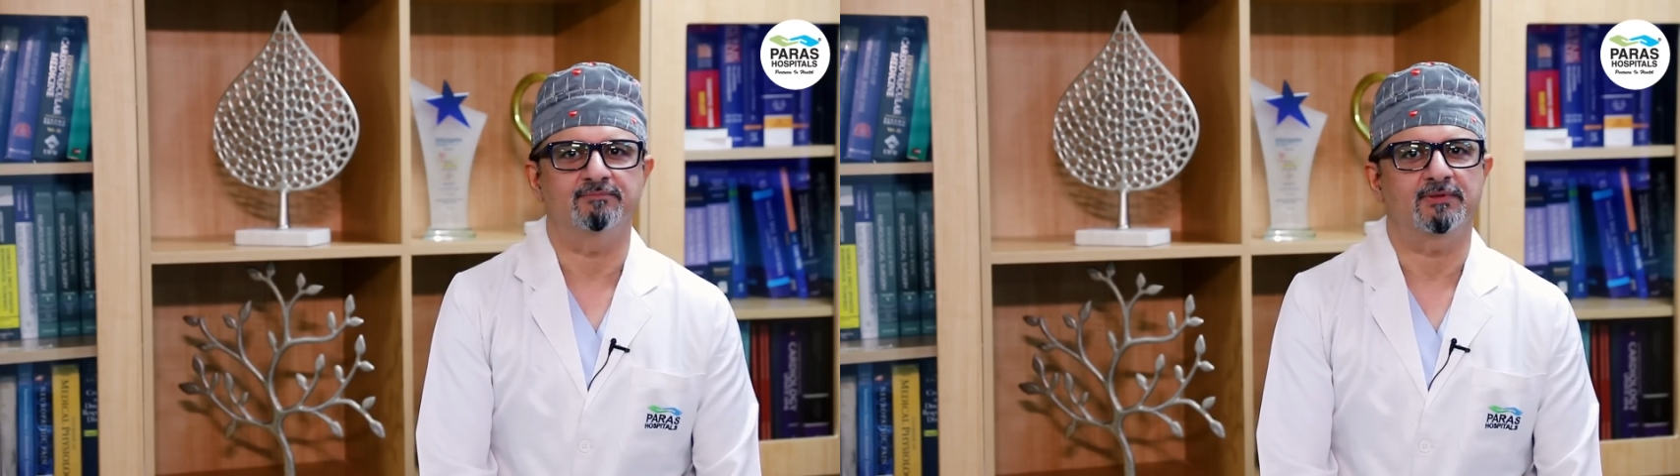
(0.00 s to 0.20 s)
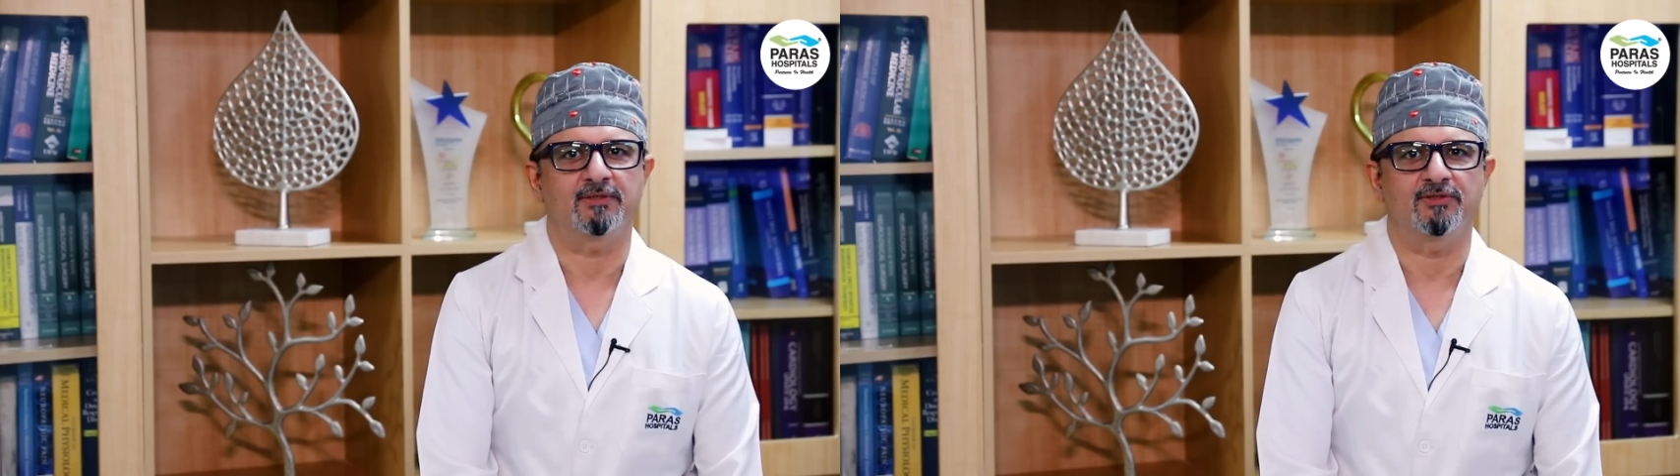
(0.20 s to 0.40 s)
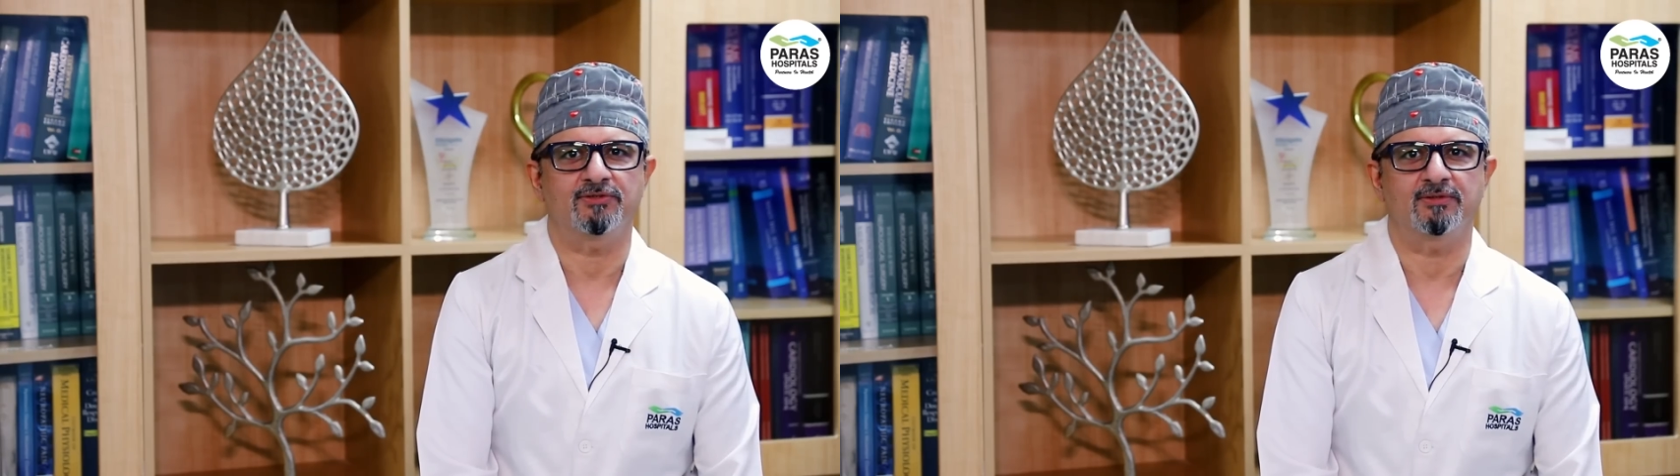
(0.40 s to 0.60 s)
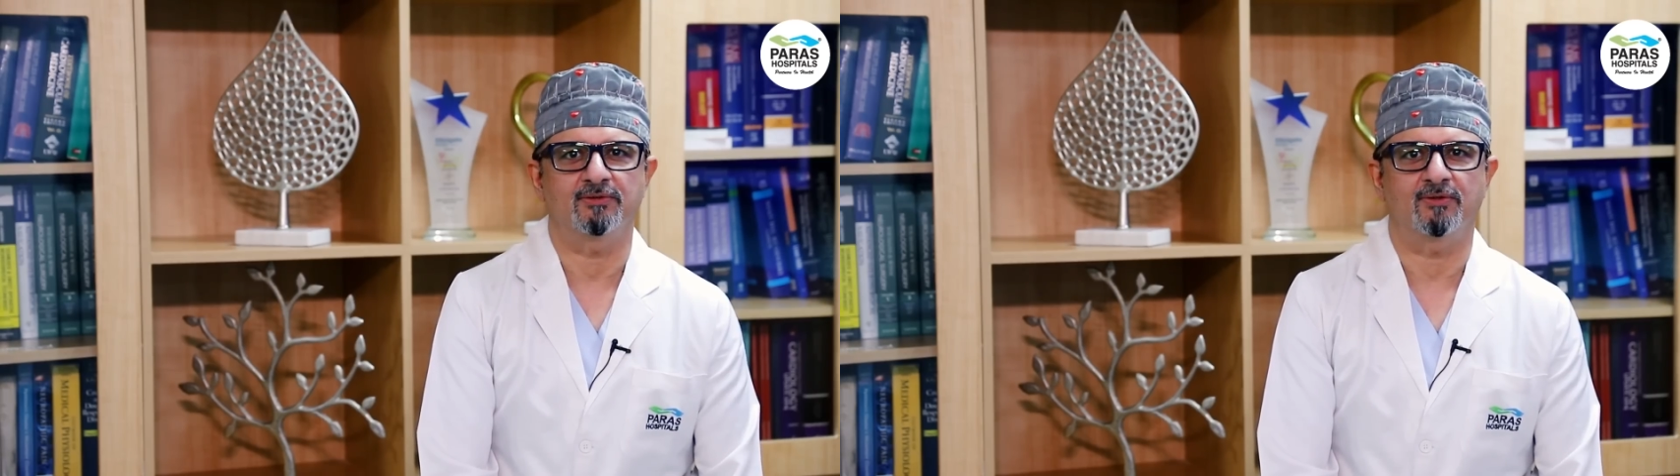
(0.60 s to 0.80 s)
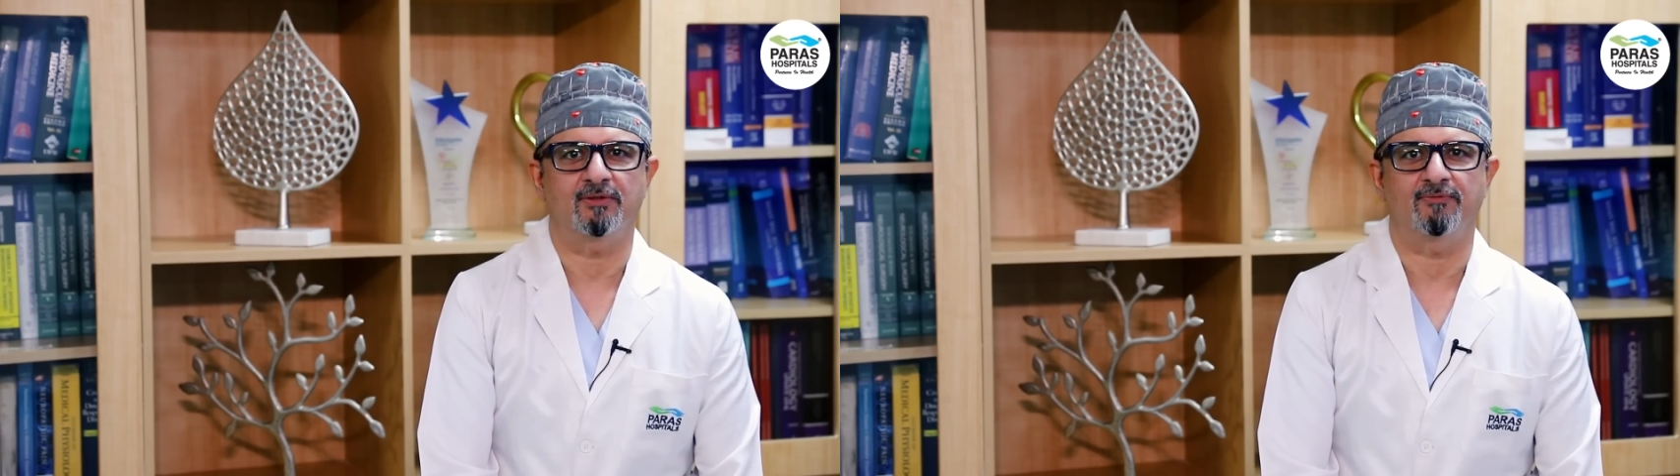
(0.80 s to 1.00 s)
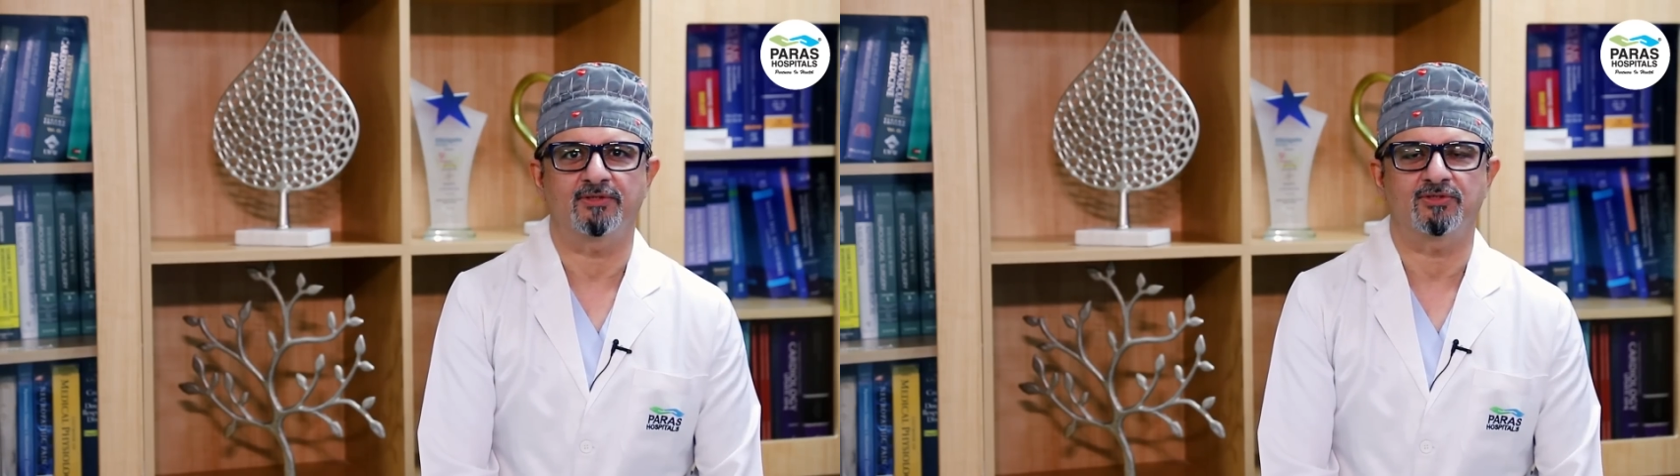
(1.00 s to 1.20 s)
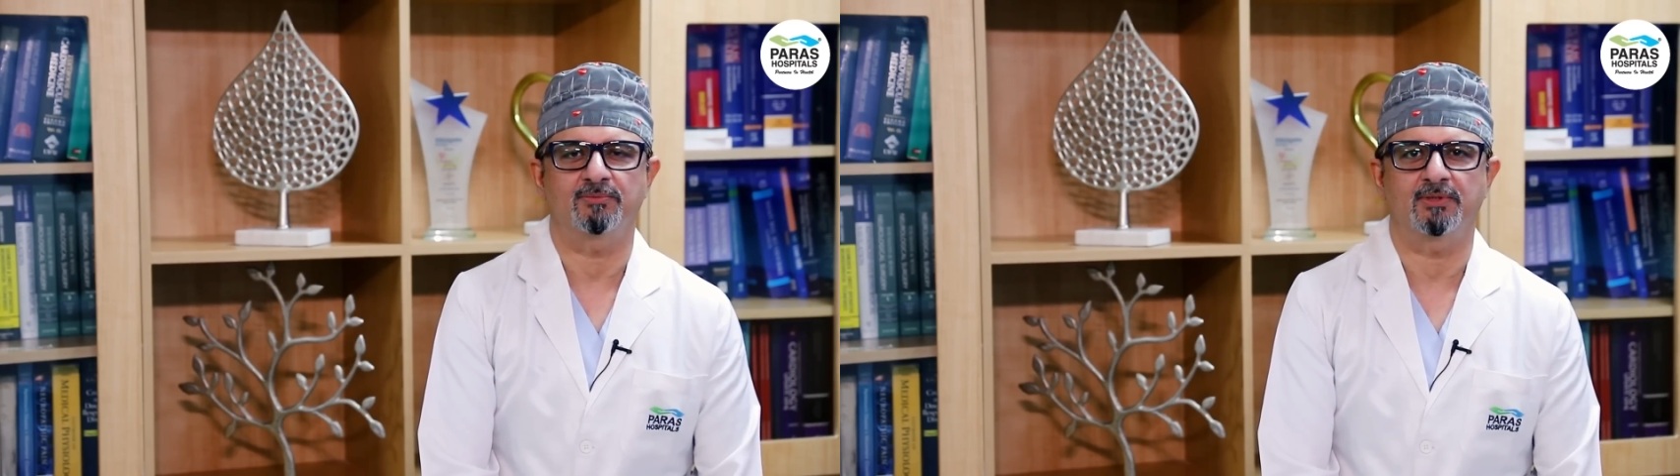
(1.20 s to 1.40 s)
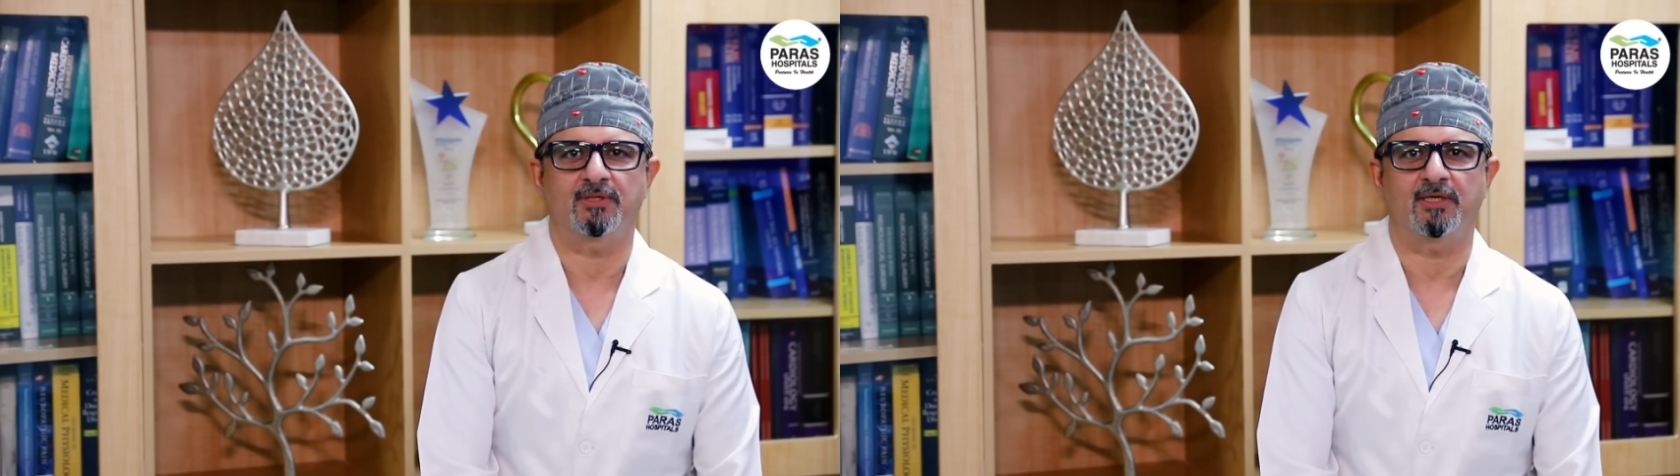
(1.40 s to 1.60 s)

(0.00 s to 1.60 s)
condition called vestibular